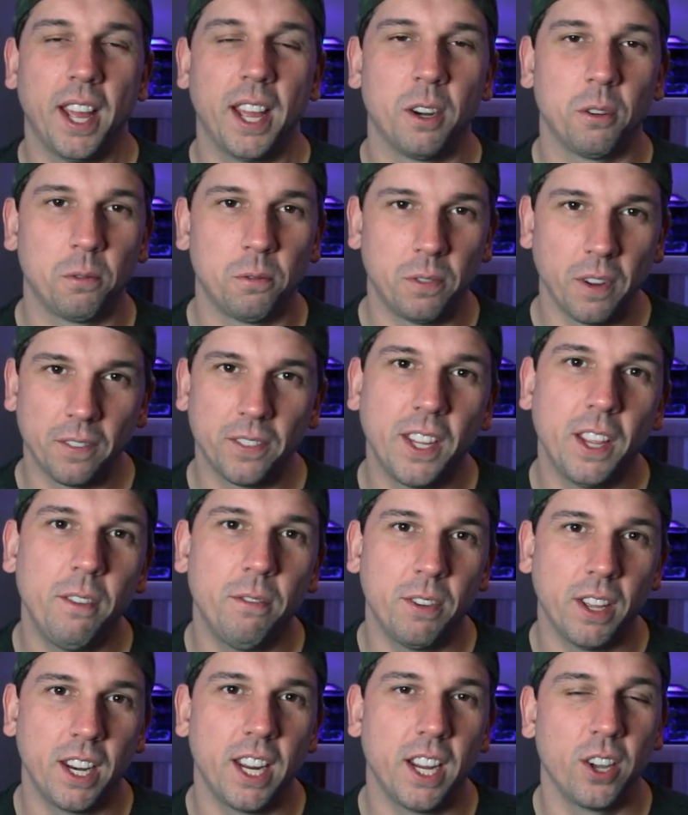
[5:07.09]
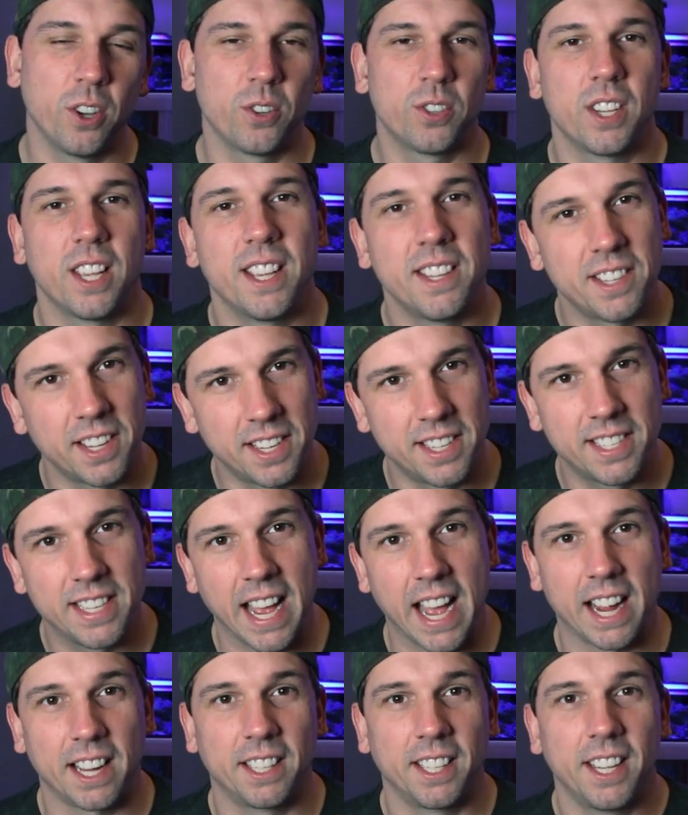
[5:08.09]
and 50 videos is
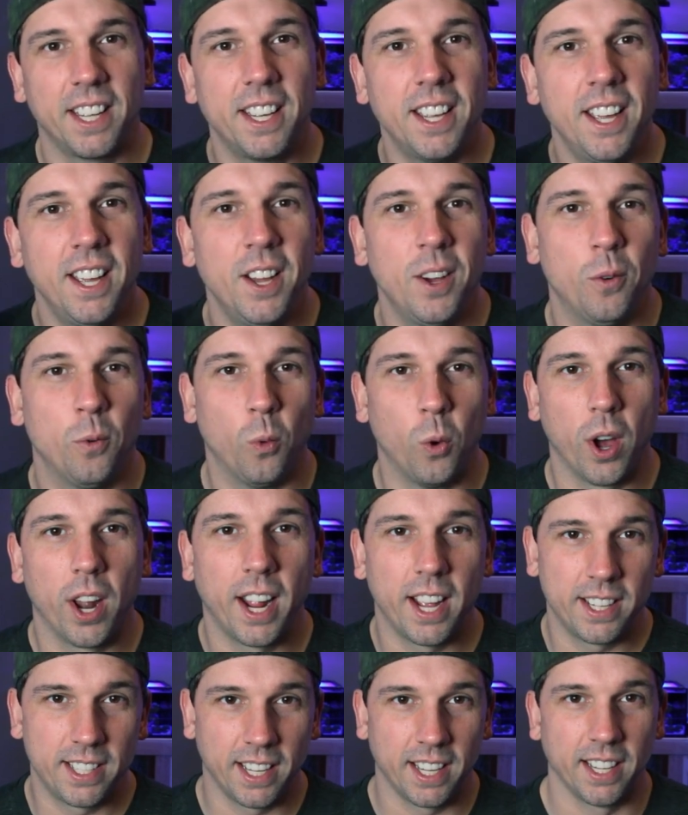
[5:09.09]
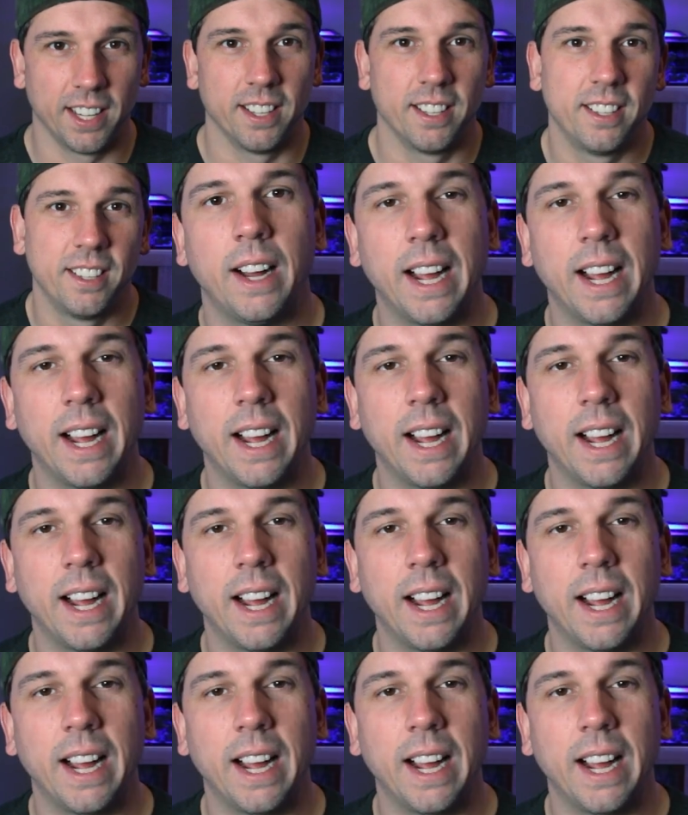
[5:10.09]
exactly what I did.